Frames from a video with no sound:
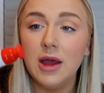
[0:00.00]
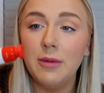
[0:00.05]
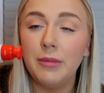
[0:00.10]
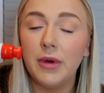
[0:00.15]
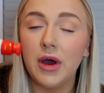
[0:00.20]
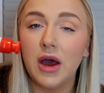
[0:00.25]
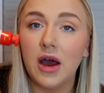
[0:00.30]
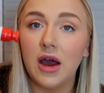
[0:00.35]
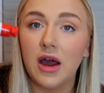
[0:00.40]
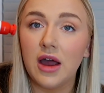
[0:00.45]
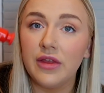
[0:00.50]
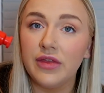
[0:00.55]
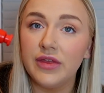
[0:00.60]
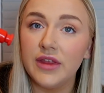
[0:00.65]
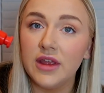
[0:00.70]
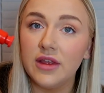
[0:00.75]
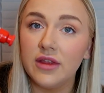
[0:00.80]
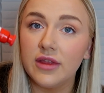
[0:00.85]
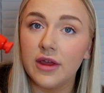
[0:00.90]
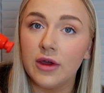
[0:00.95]
but I
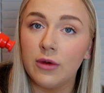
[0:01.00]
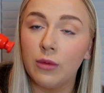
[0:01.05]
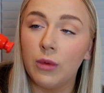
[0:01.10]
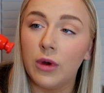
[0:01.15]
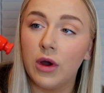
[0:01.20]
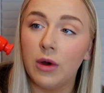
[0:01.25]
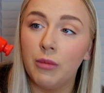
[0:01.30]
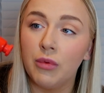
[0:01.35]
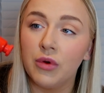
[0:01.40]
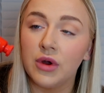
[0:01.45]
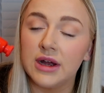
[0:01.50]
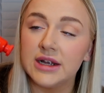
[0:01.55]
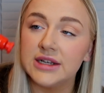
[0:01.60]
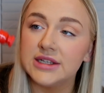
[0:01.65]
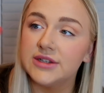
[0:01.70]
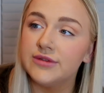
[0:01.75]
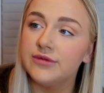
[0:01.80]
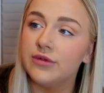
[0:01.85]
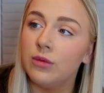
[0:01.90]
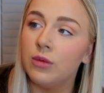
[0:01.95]
think they're well
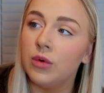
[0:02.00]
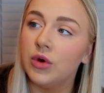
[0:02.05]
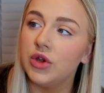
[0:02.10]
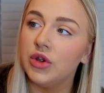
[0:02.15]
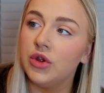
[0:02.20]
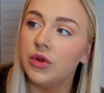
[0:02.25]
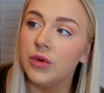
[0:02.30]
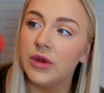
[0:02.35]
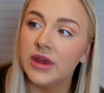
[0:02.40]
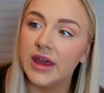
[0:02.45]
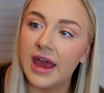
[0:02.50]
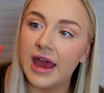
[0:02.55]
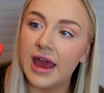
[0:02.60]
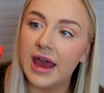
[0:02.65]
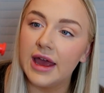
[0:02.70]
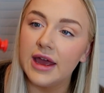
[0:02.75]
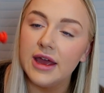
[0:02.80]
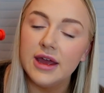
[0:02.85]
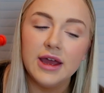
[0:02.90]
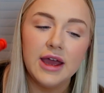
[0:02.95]
priced for what you
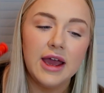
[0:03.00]
get,